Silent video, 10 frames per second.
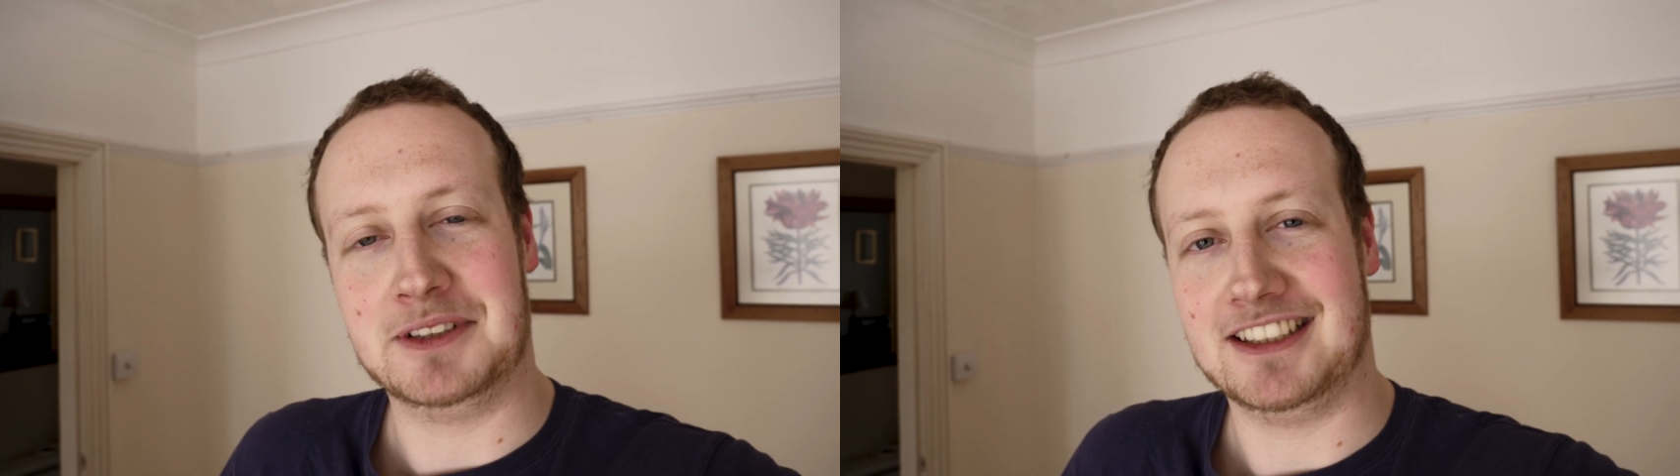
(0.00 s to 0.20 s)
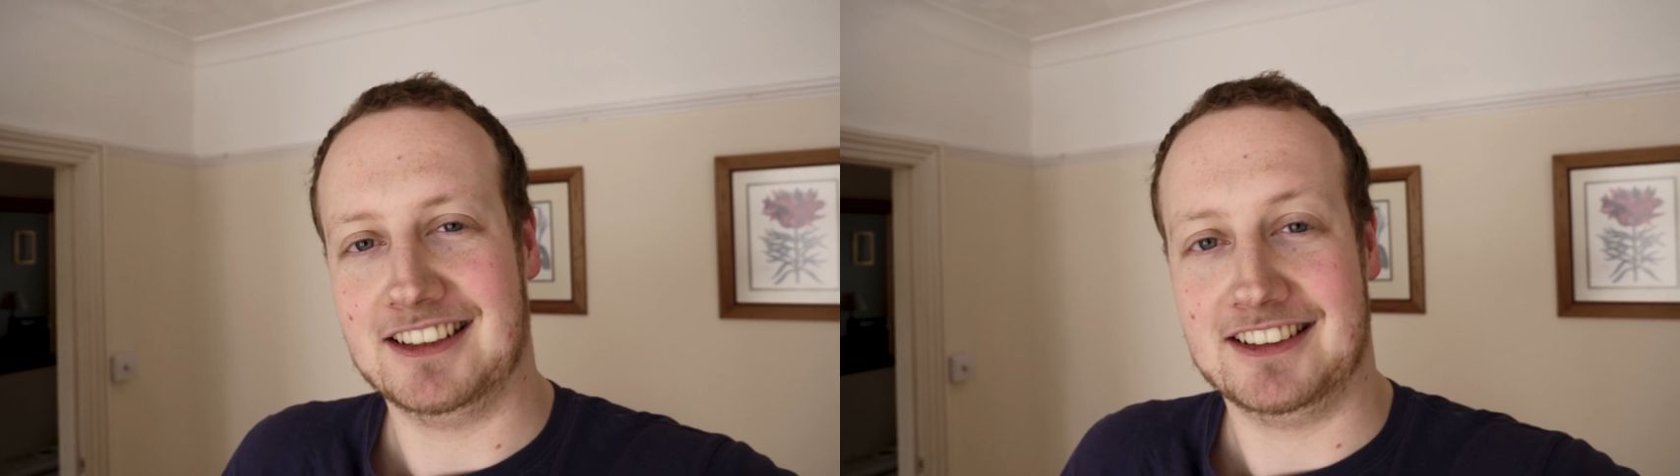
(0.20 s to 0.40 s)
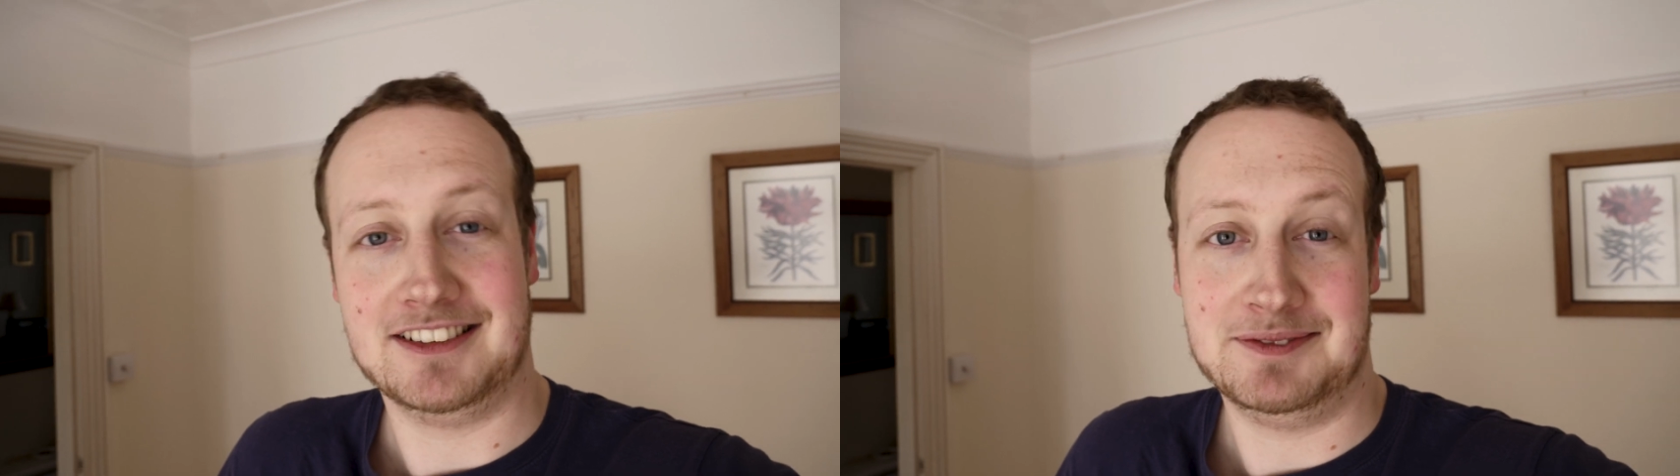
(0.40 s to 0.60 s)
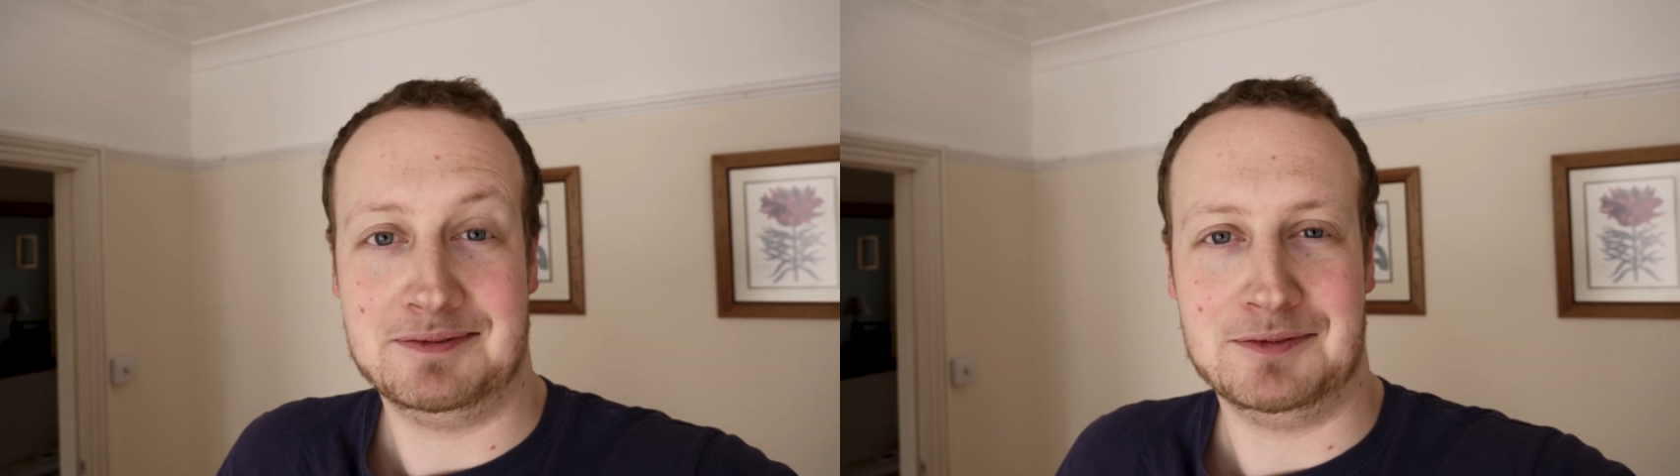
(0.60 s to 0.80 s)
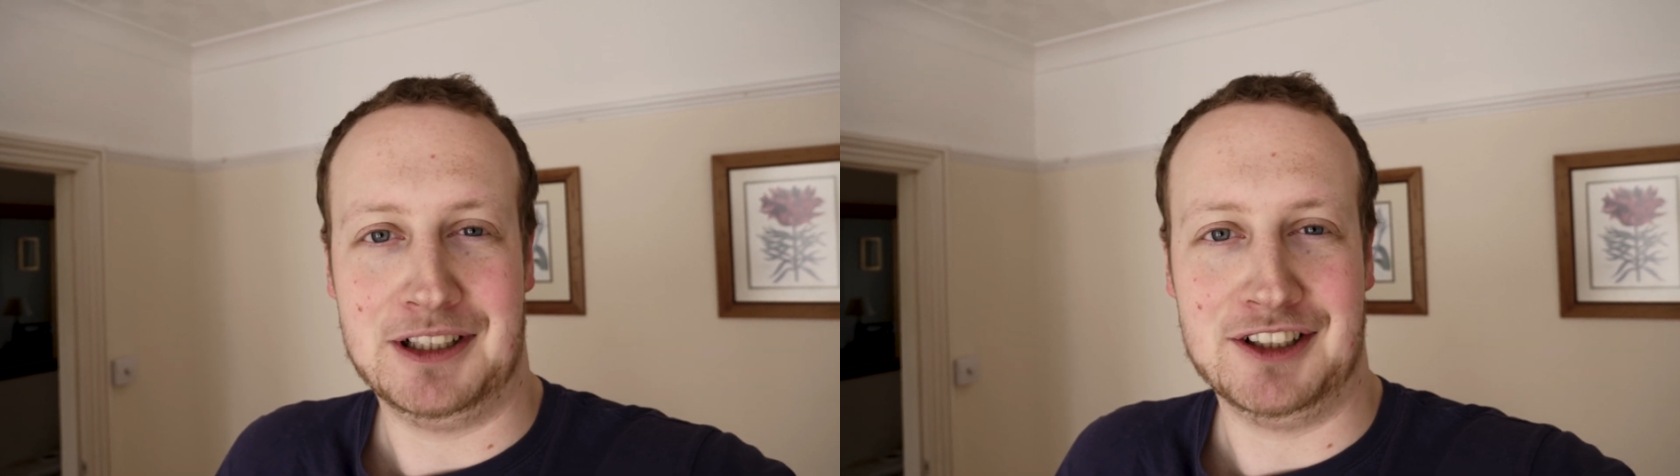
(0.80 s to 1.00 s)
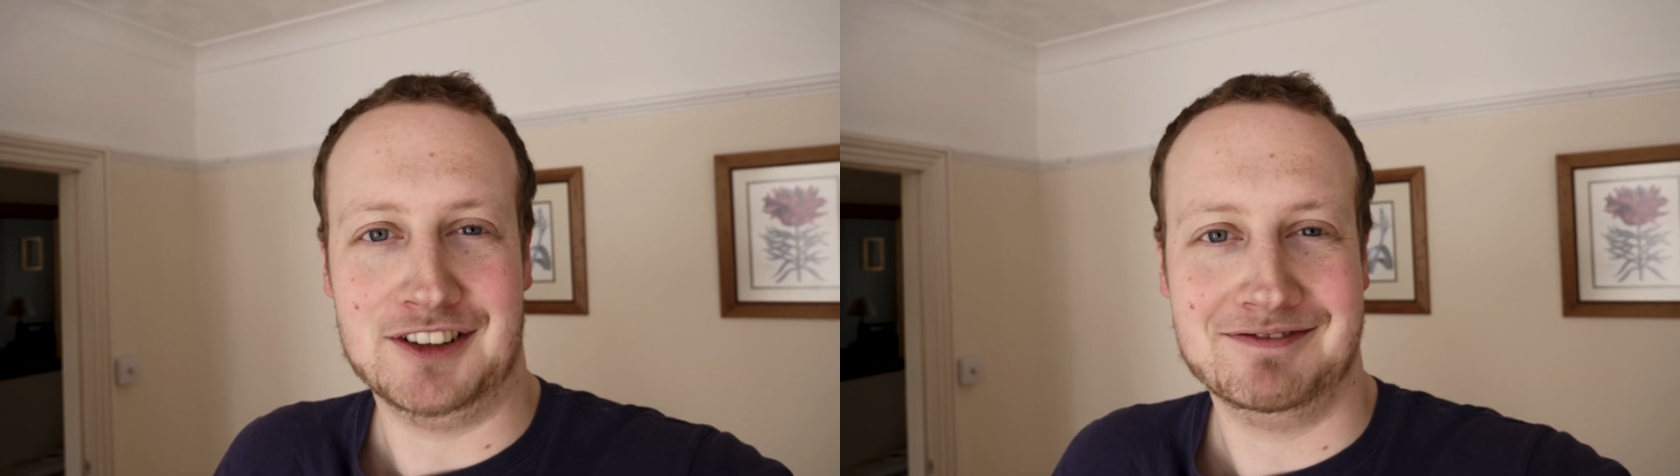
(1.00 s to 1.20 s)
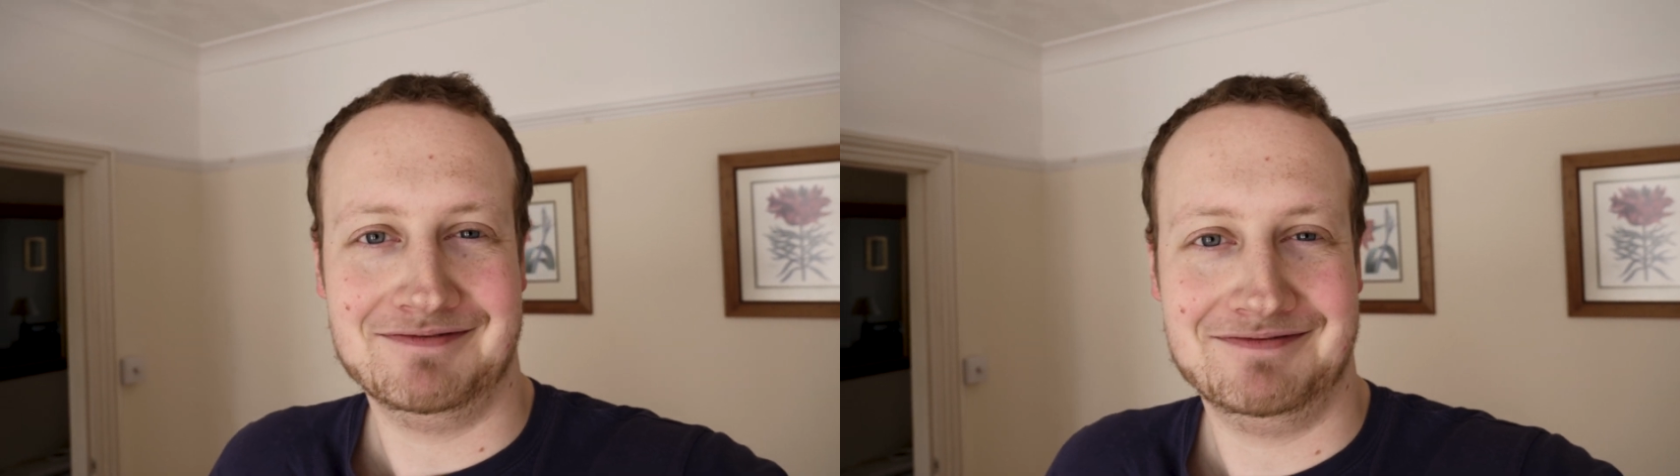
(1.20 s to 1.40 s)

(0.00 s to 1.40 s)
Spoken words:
because why not?